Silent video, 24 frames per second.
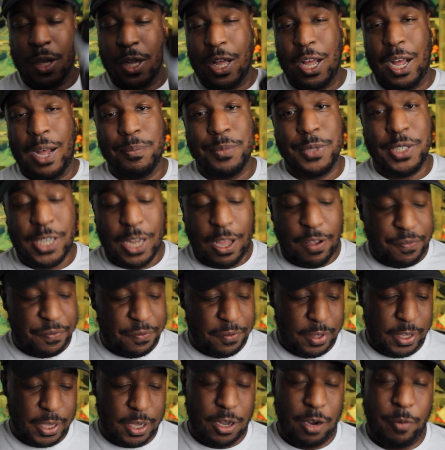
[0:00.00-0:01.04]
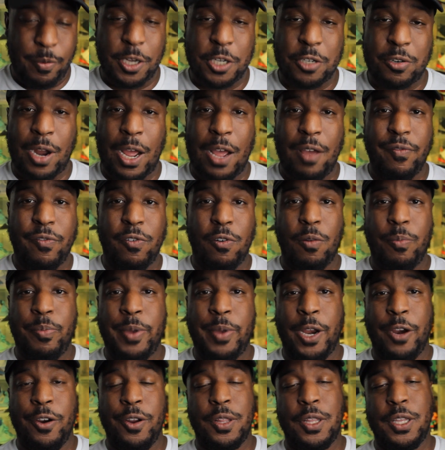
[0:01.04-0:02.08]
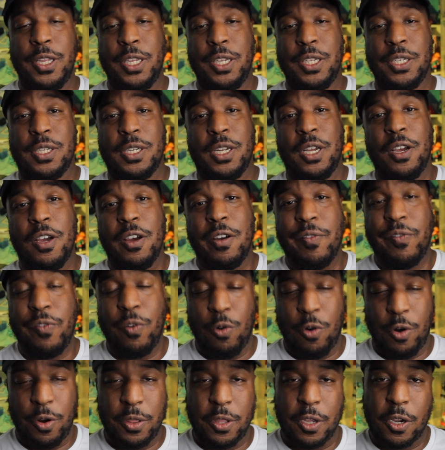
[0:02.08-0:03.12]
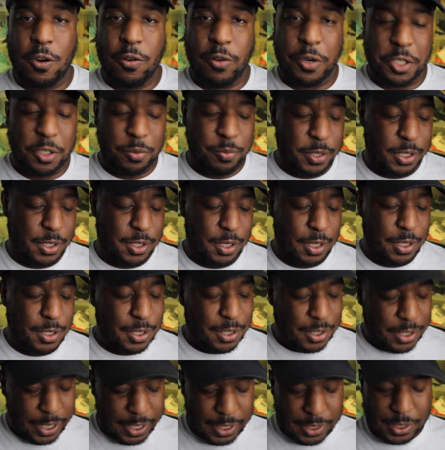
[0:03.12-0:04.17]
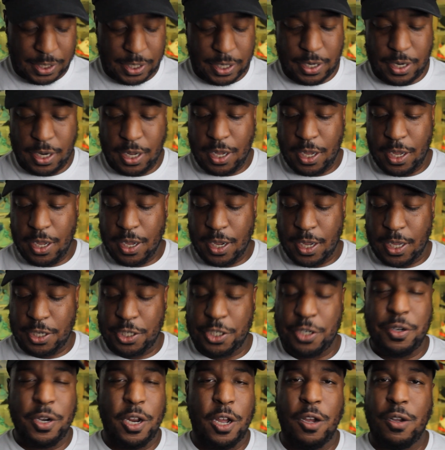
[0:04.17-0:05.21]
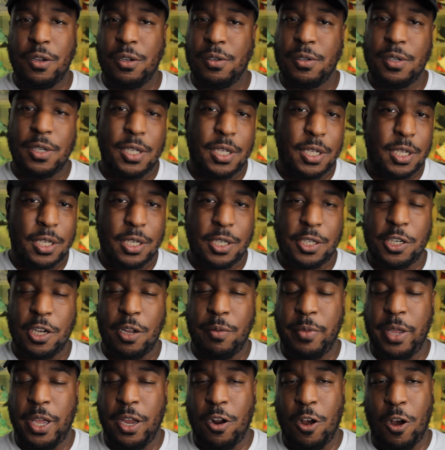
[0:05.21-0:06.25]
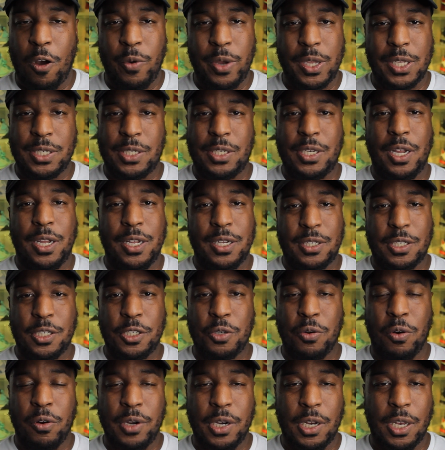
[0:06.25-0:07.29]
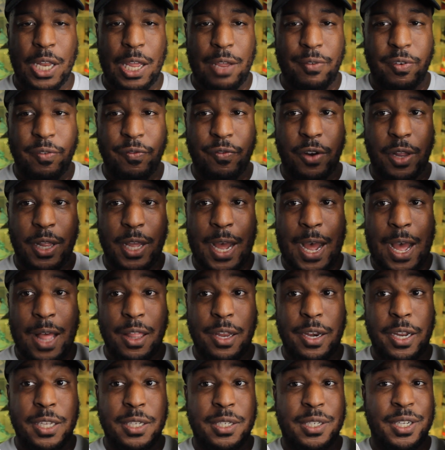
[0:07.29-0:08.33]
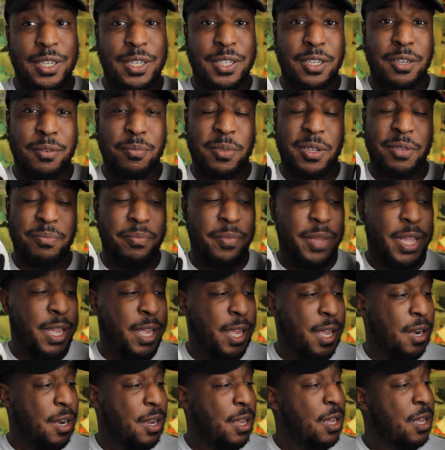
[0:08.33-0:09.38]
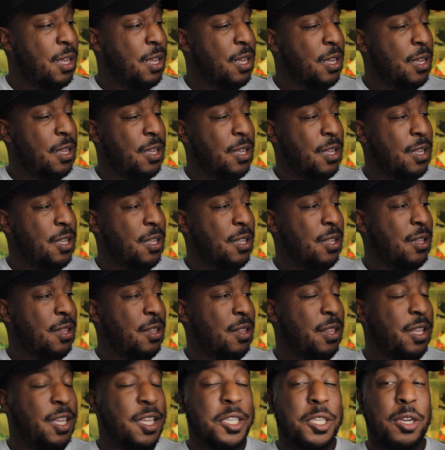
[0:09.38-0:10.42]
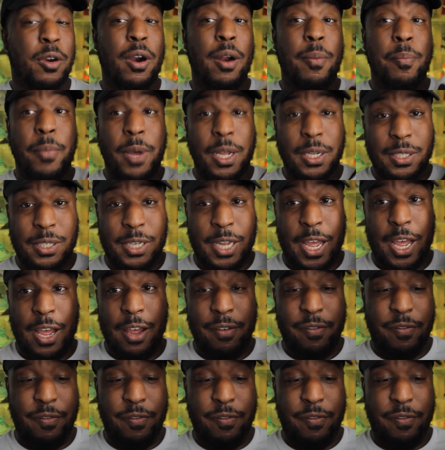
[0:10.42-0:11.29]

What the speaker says: I'm definitely going to be trying for a pair of these for the Christmas season because, you know, Jumpman always does the Jordan 11 for the holiday season. But man, these are a must-have.